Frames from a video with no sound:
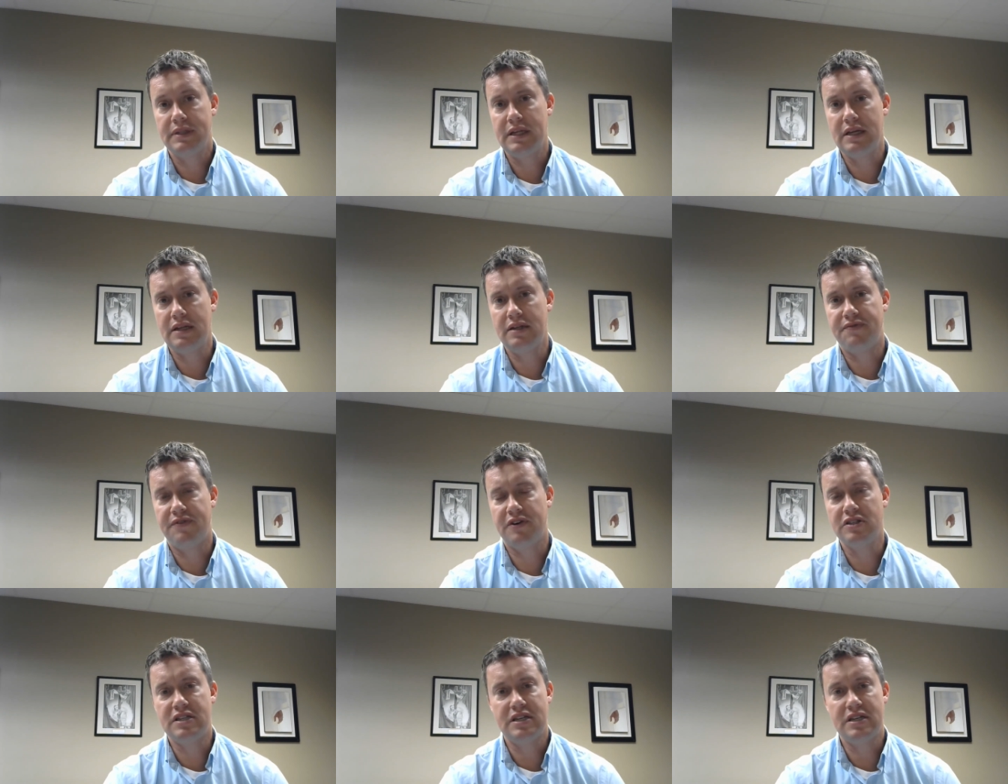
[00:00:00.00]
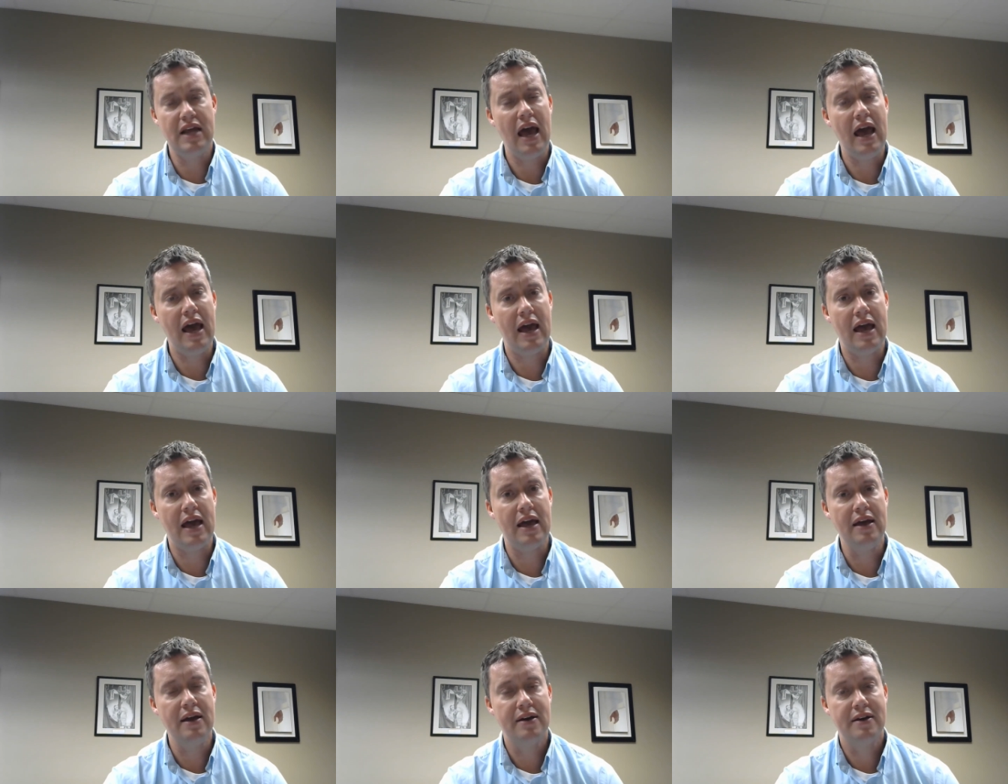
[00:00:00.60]
then for
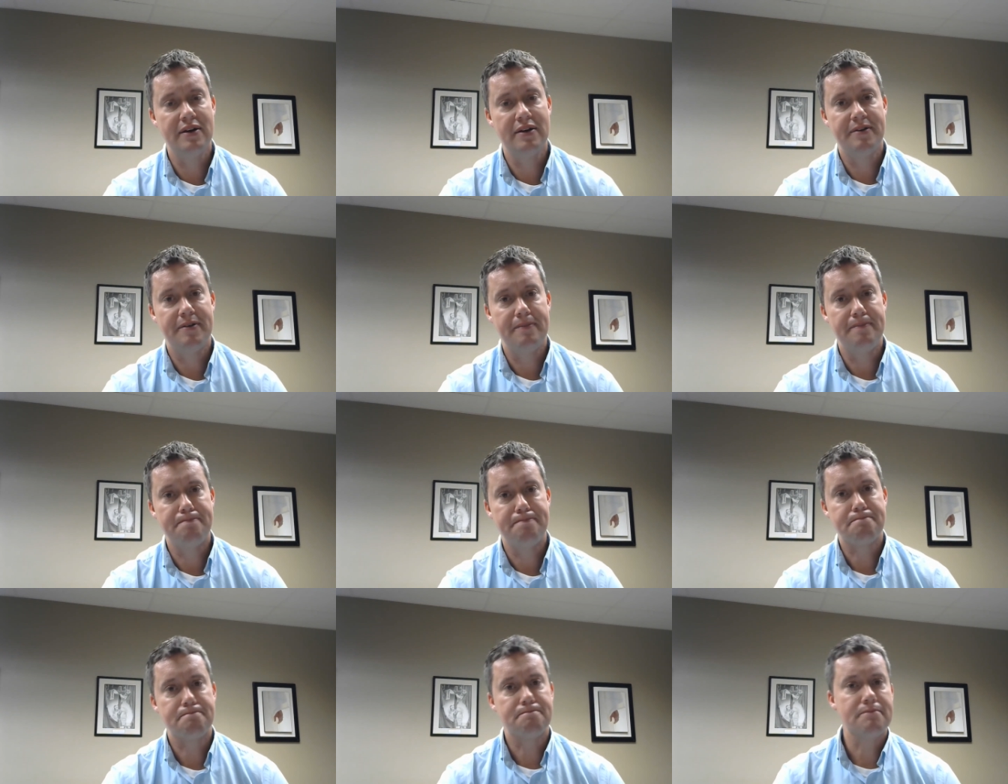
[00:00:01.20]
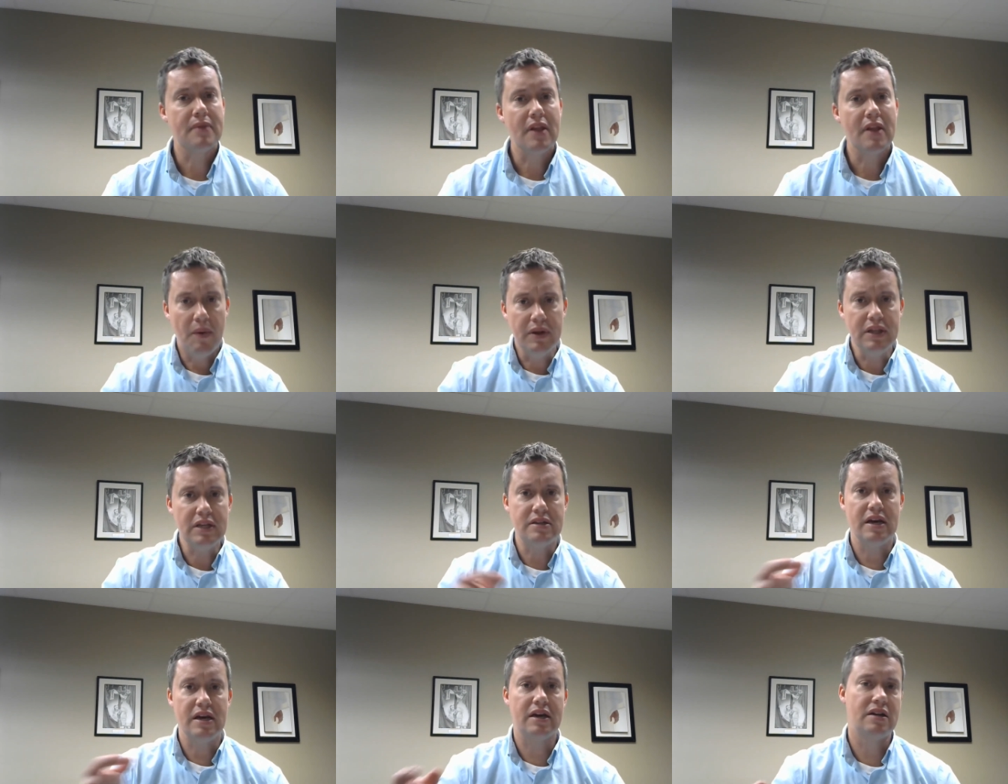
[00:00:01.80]
today, I
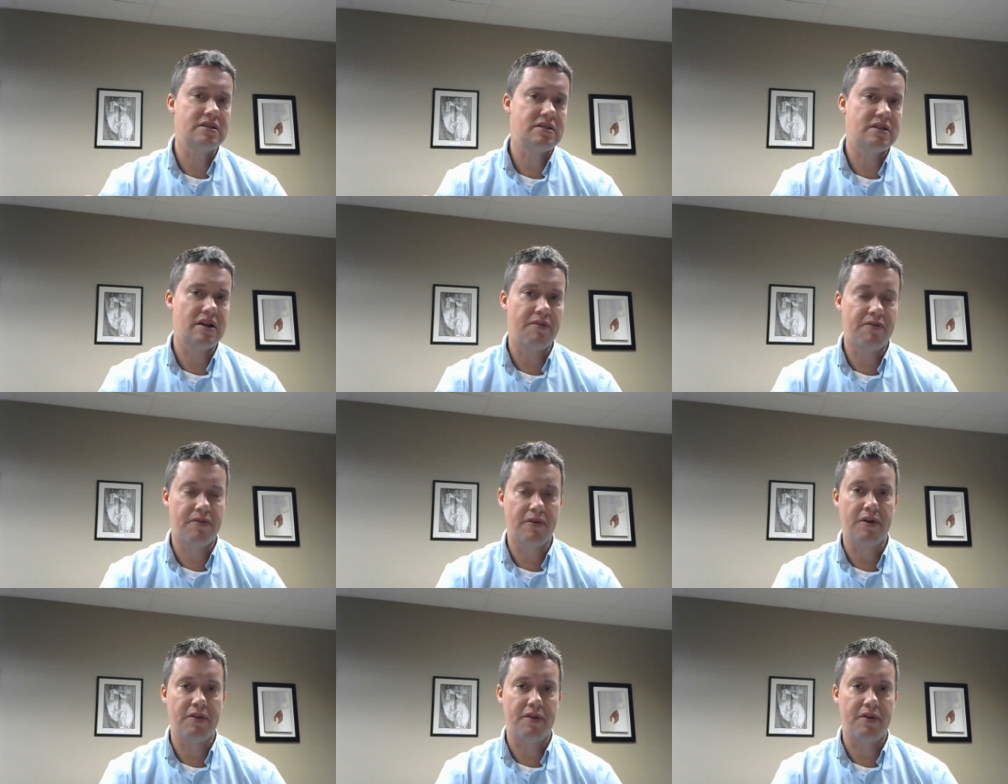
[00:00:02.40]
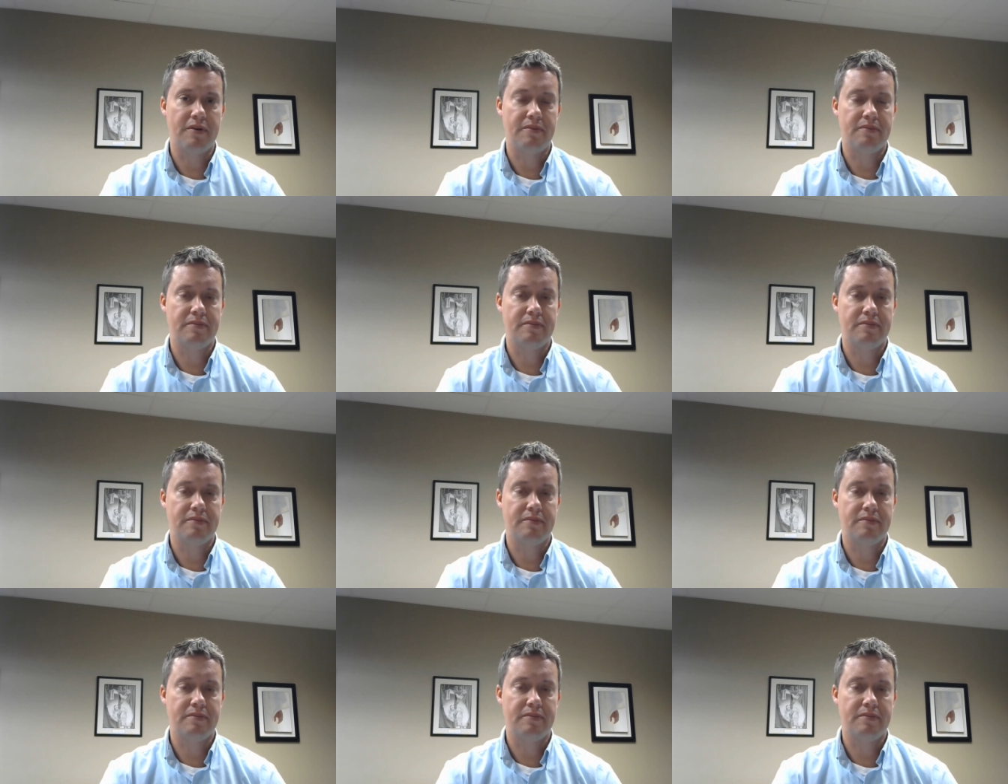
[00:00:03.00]
want to take it a step further.